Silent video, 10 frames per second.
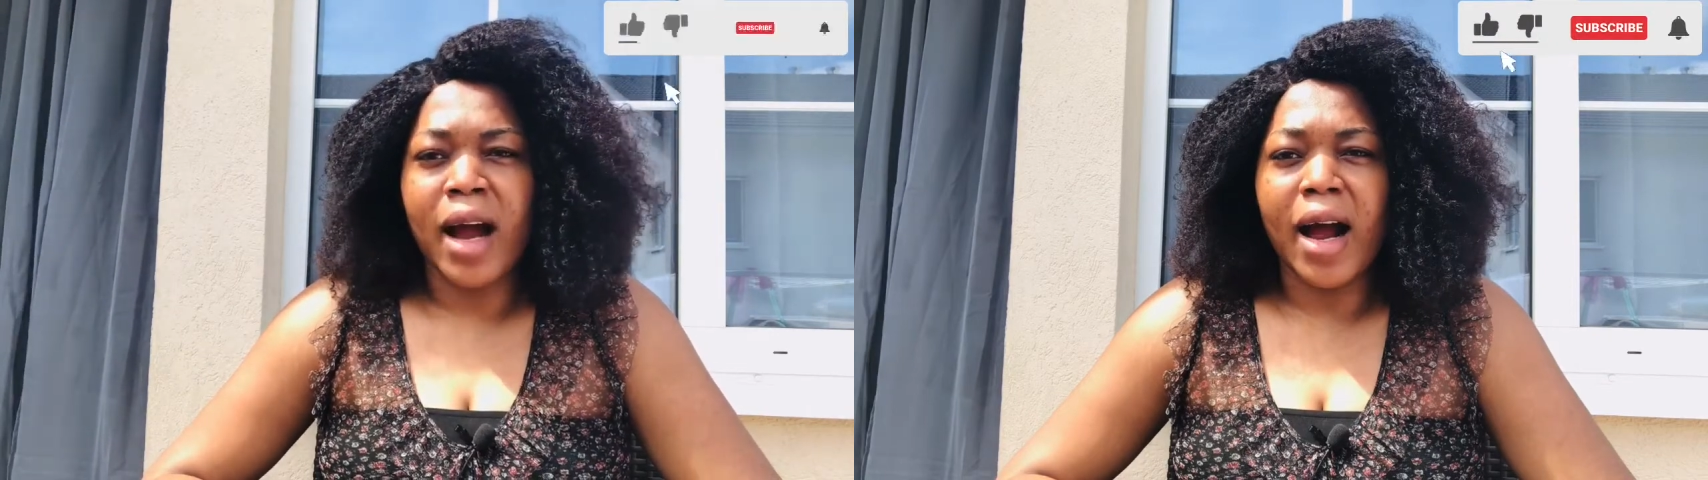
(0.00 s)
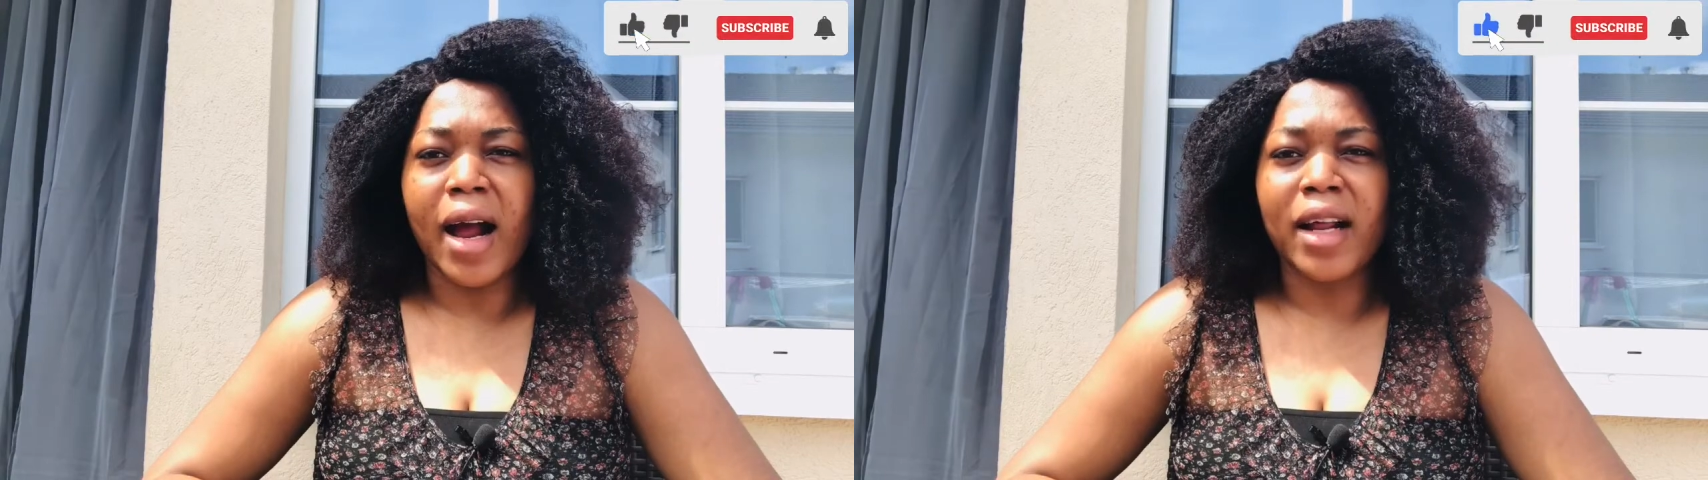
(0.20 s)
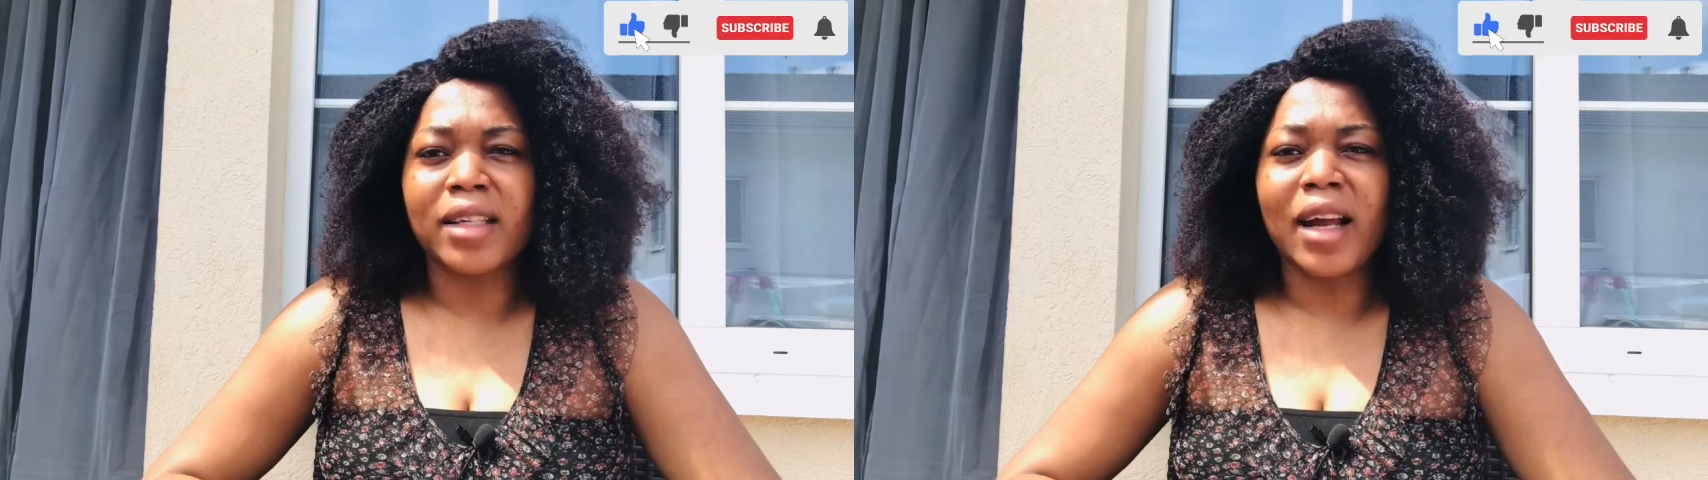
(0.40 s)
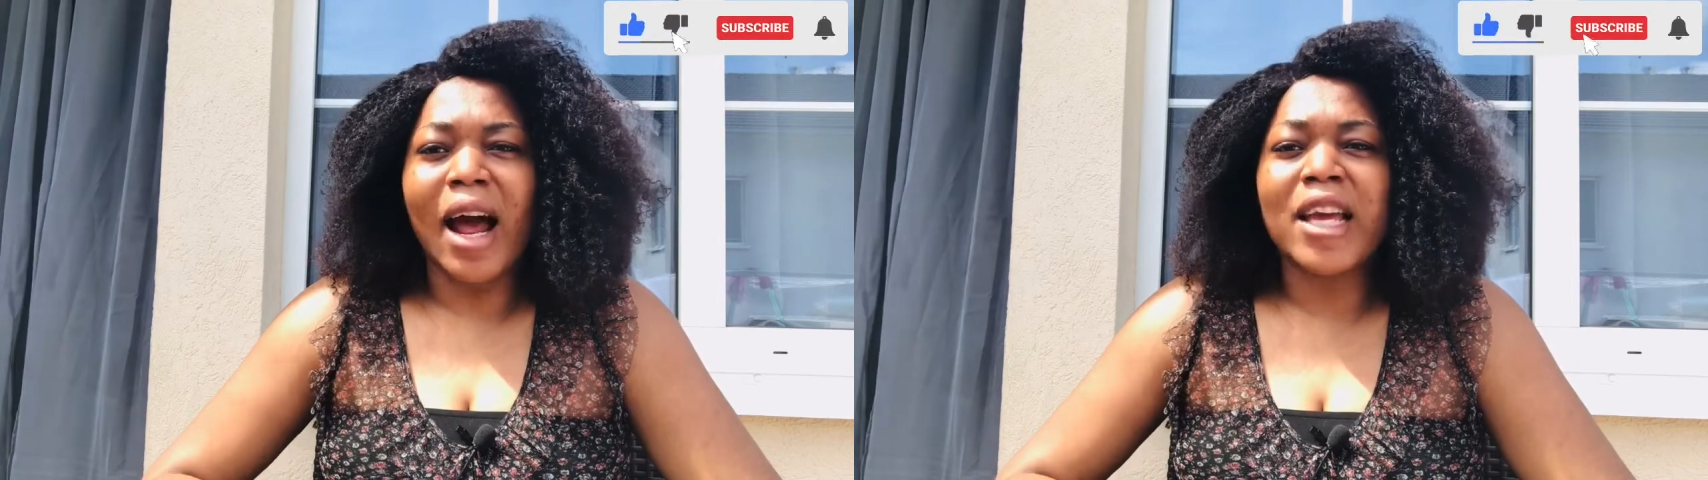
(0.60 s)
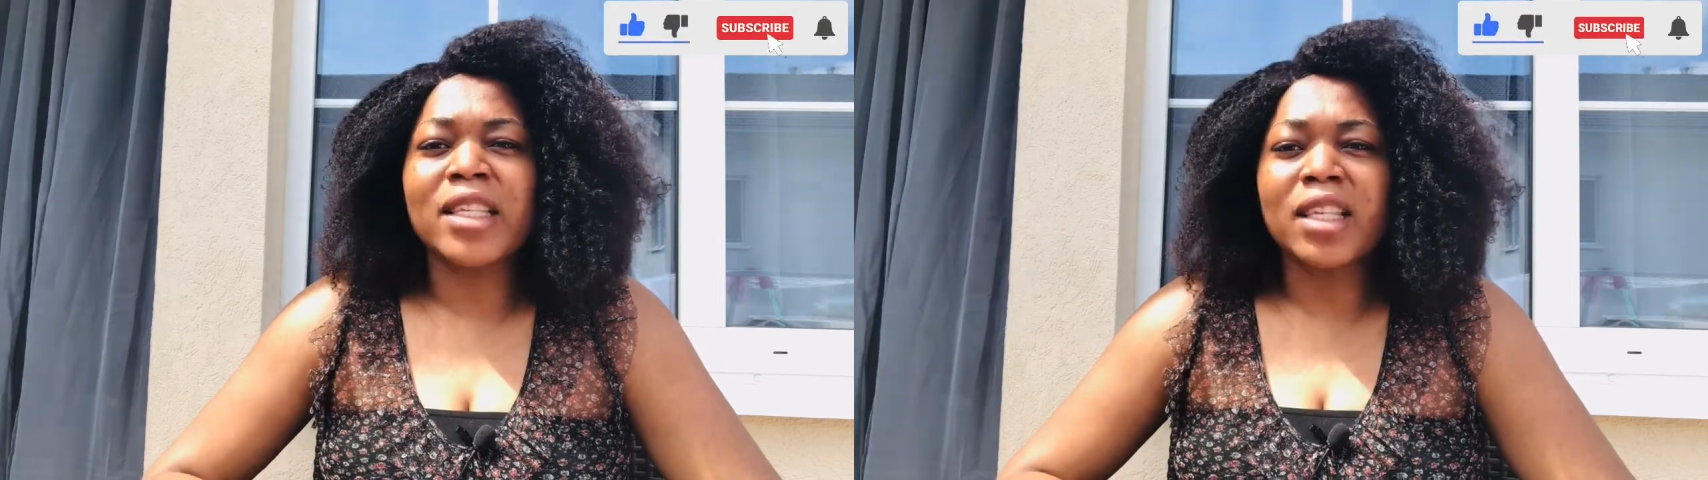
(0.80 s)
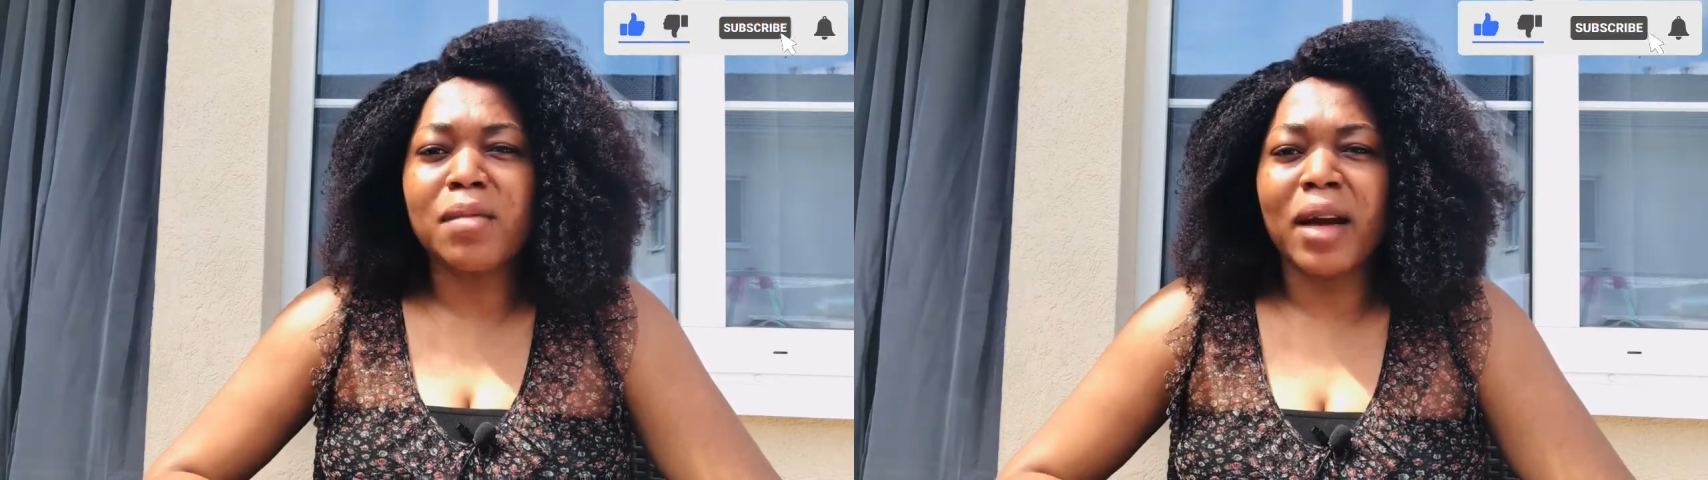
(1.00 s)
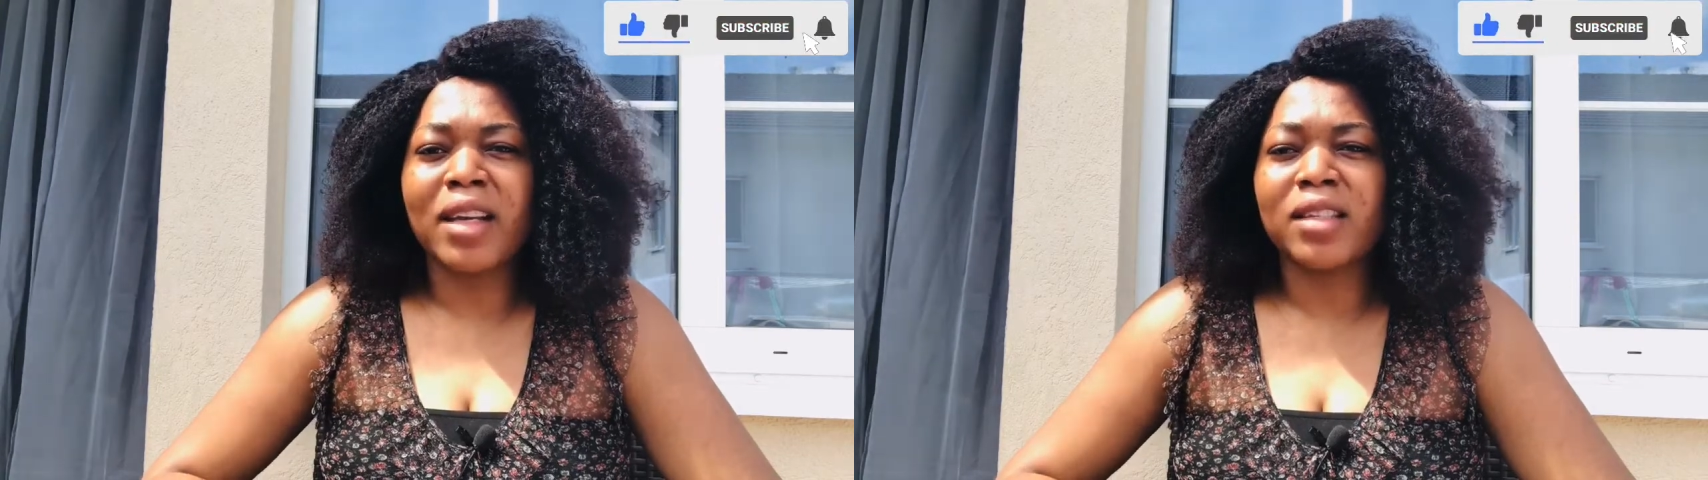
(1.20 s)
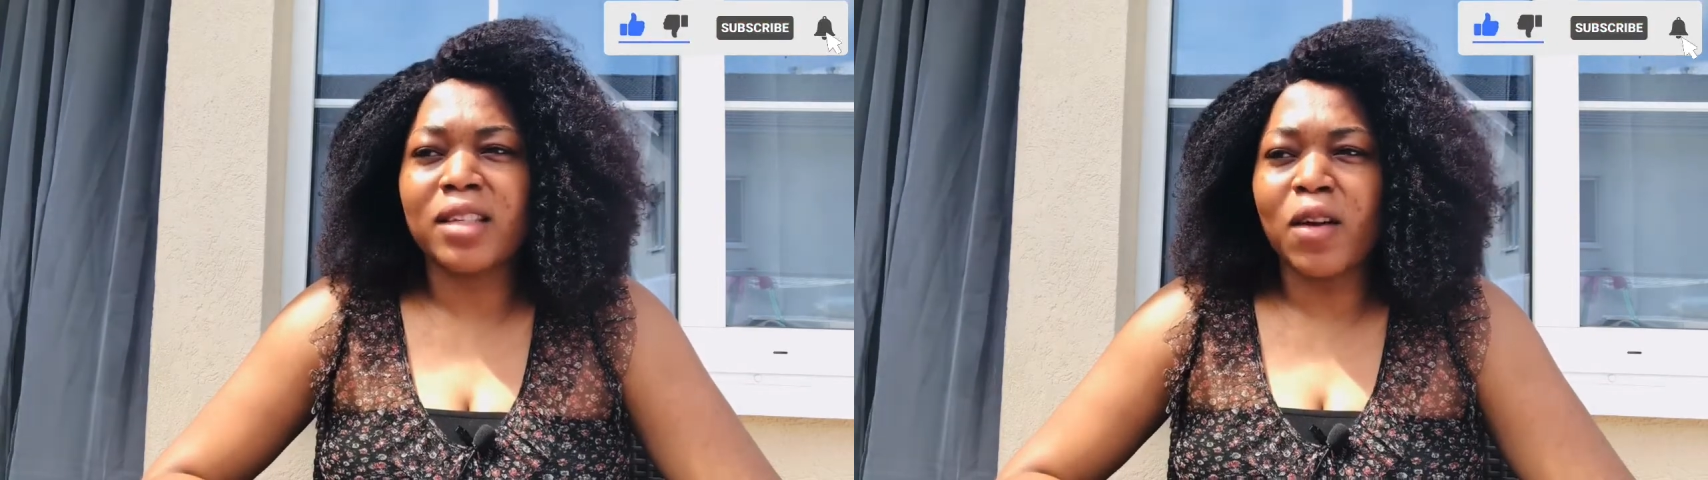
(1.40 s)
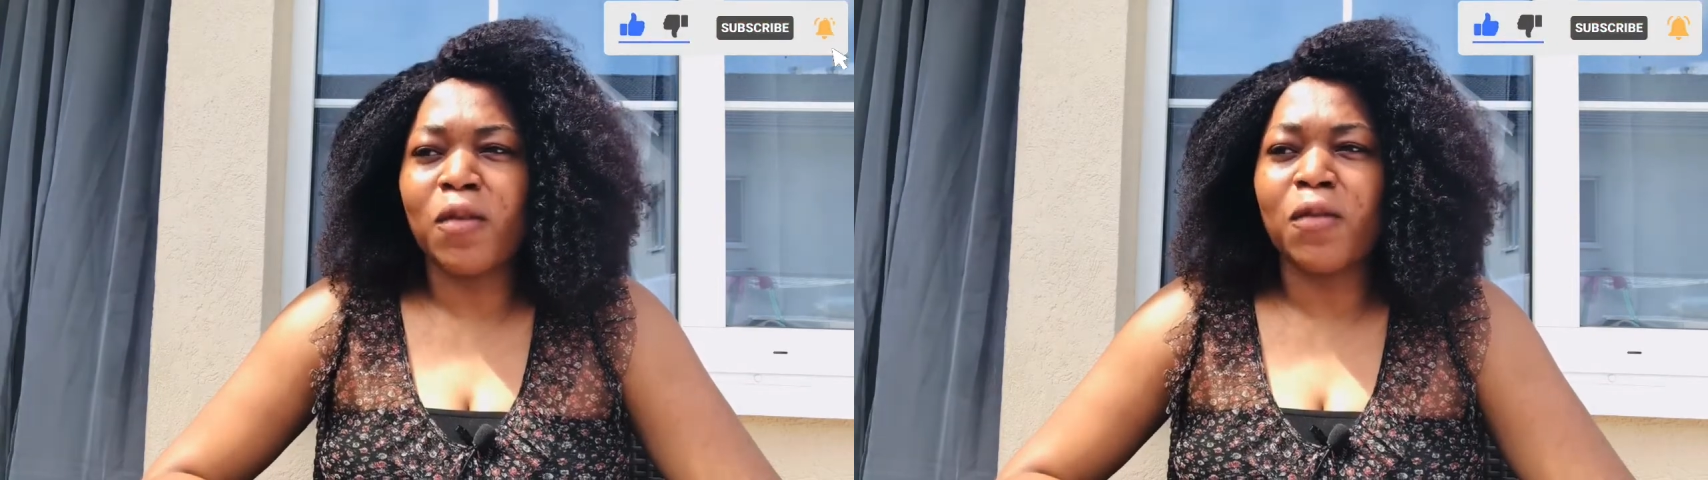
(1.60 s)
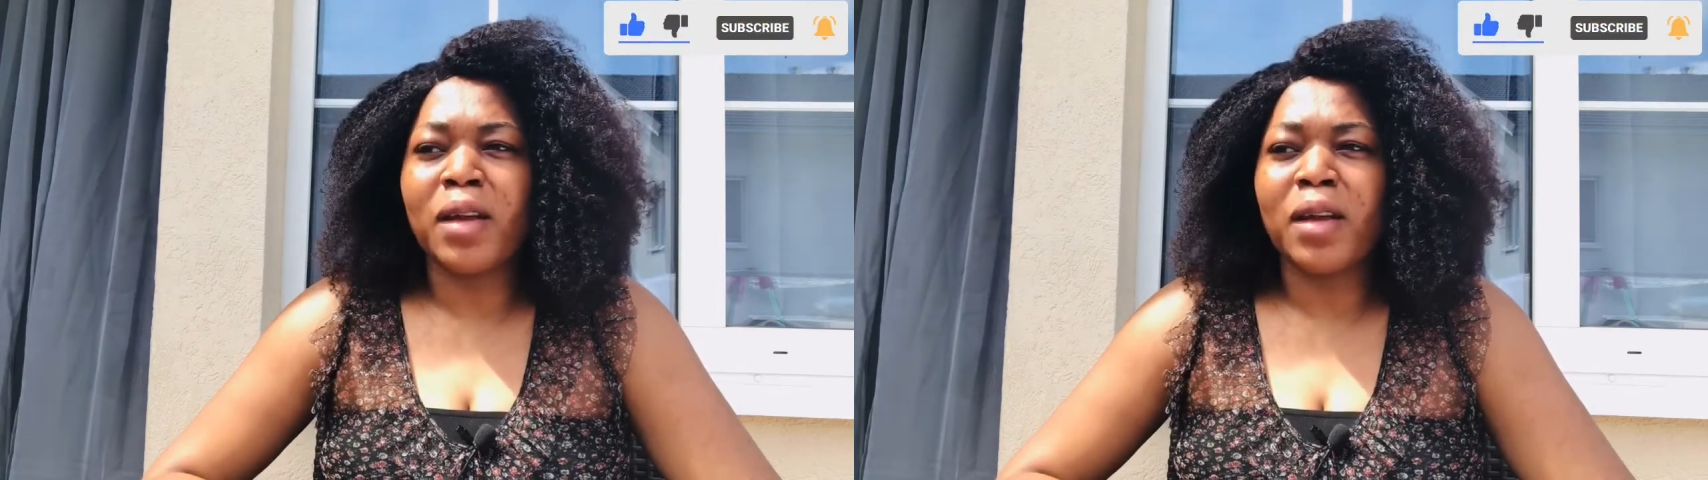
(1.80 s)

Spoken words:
and I see myself,